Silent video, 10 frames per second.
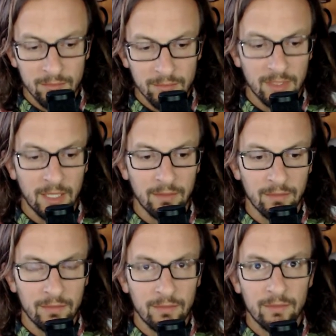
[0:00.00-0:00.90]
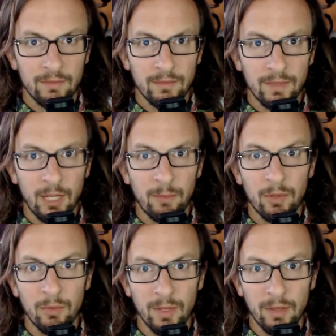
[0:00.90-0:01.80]
kind of, help
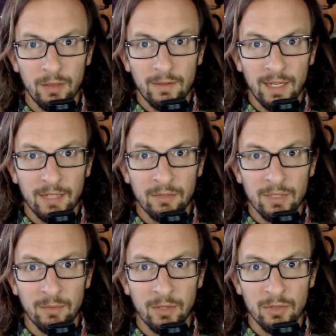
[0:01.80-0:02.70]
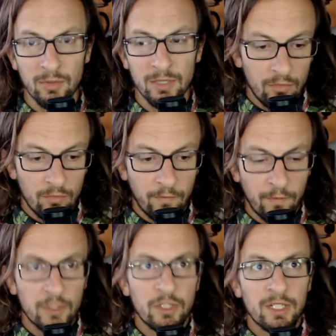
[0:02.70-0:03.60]
you with answering some of those questions.
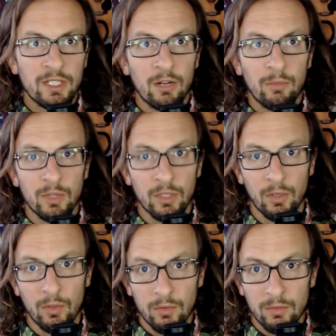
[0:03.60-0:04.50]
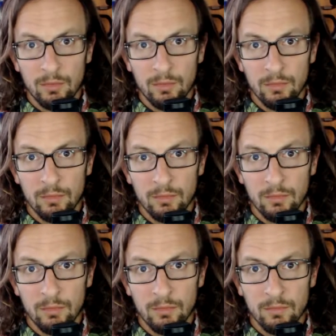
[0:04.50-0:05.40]
First, you start with the goal.
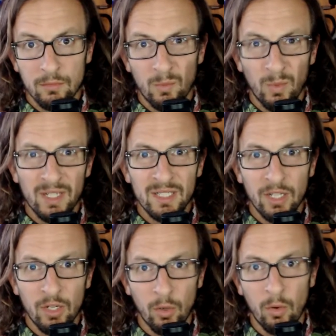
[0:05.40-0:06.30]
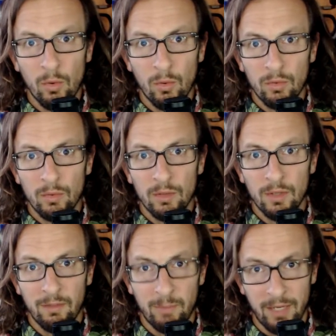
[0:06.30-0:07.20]
What is the goal
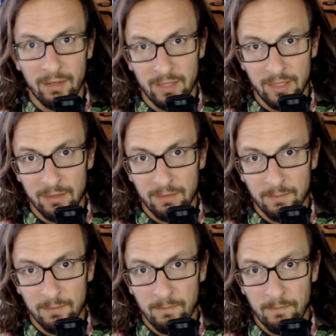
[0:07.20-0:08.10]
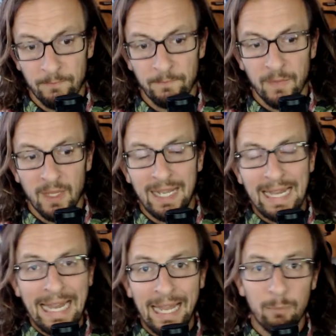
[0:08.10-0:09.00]
of parenting?
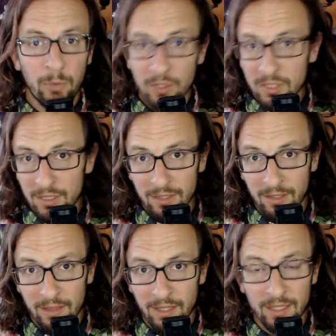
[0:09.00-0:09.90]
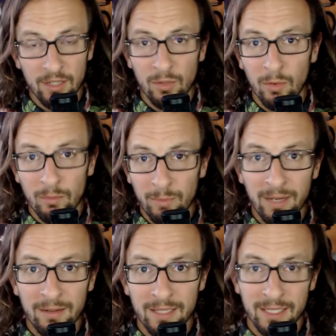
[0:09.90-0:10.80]
I personally think that the goal of
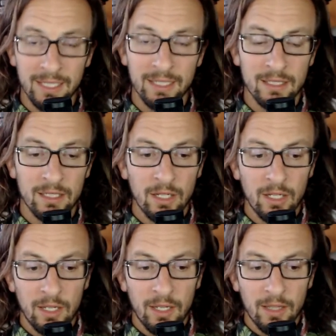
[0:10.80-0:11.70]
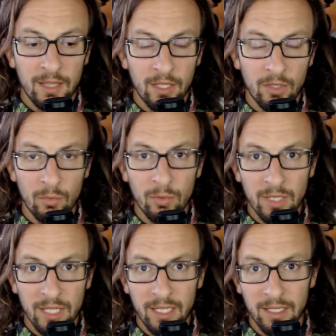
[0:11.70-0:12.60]
parenting is that your
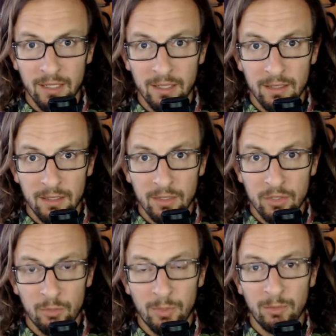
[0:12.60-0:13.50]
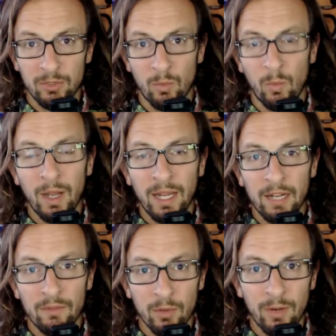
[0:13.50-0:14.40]
kid should be able to walk out
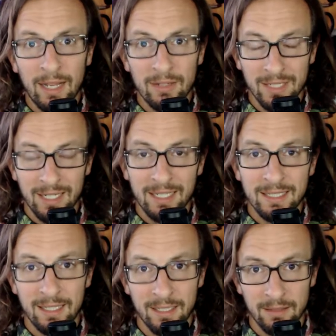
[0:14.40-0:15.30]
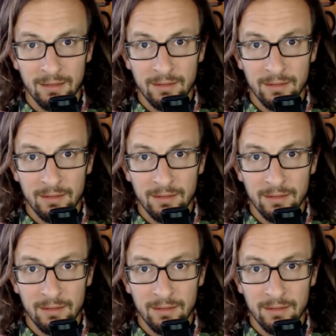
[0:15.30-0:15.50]
of your house at 18